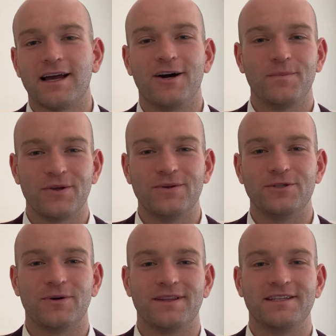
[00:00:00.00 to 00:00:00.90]
I hope you
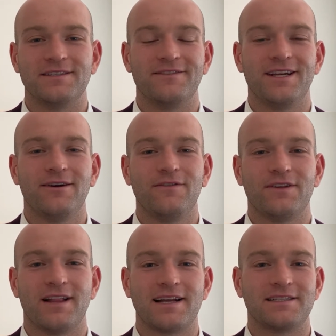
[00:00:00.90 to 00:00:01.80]
enjoyed this video. If
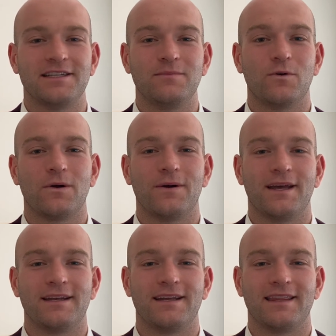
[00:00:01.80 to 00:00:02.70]
you'd like to see more, go
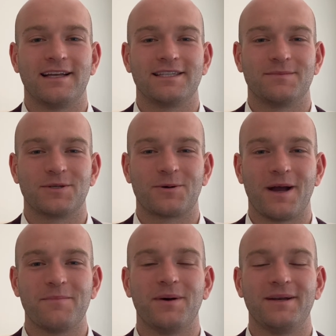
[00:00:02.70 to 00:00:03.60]
ahead and hit that
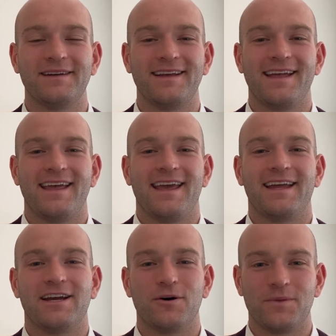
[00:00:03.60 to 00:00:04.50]
subscribe button.
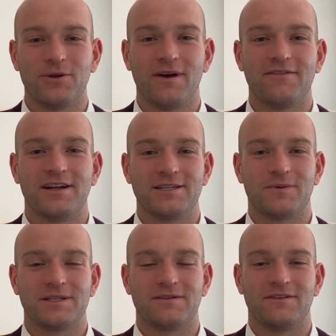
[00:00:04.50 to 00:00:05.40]
And I hope that you have a nice
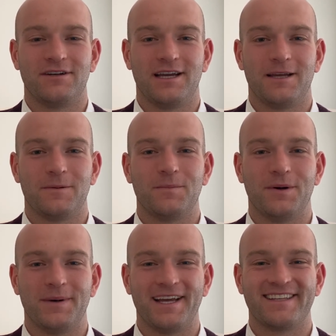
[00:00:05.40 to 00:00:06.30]
rest of your day.
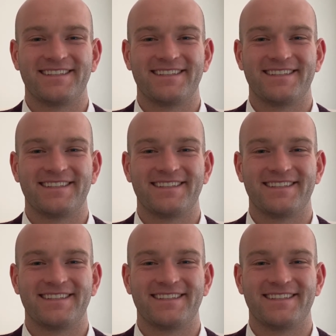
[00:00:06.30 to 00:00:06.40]
Bye-bye.